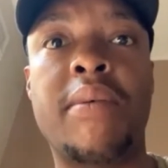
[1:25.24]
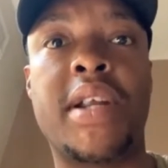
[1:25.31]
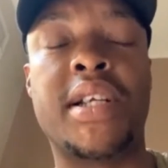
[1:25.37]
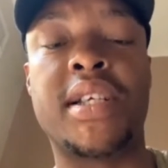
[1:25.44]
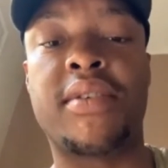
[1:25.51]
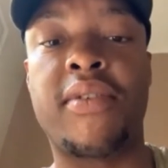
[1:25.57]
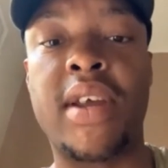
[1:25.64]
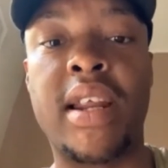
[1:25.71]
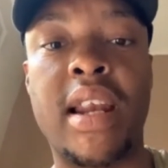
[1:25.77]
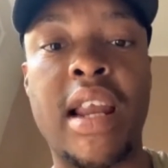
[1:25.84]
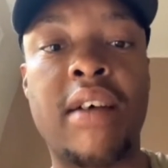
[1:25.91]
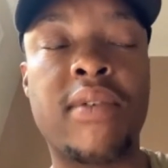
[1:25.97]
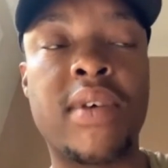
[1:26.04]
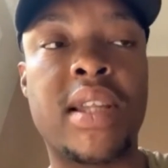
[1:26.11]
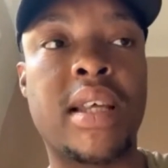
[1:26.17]
just fell in
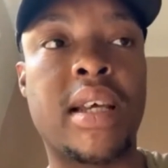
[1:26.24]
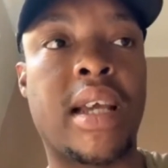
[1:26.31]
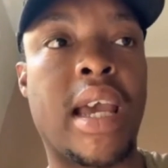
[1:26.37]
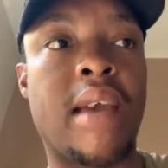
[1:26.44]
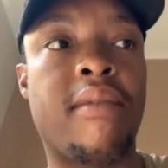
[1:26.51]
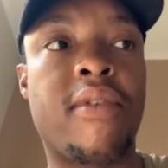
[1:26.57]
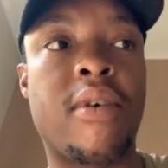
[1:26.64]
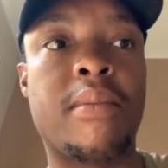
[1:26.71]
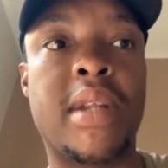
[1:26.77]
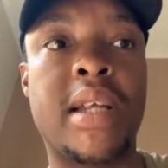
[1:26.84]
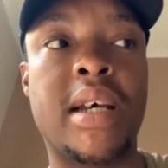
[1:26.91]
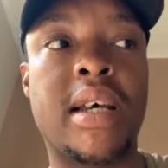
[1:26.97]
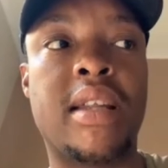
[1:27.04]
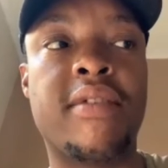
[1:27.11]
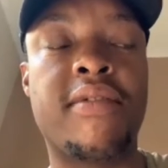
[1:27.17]
love with the game from
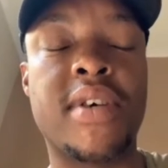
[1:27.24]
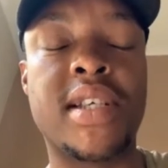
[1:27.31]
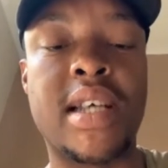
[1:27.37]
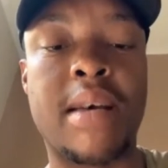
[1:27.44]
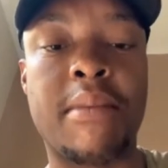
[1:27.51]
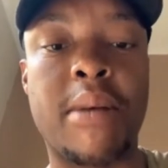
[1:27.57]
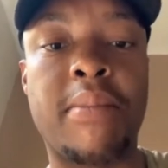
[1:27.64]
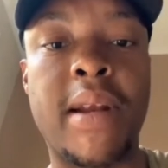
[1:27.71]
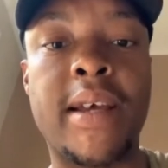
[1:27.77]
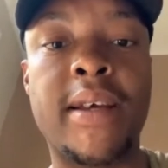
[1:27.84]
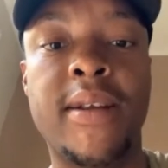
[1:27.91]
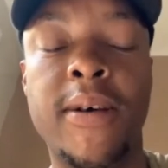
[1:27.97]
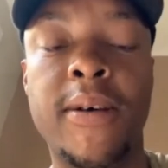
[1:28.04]
the first time I played.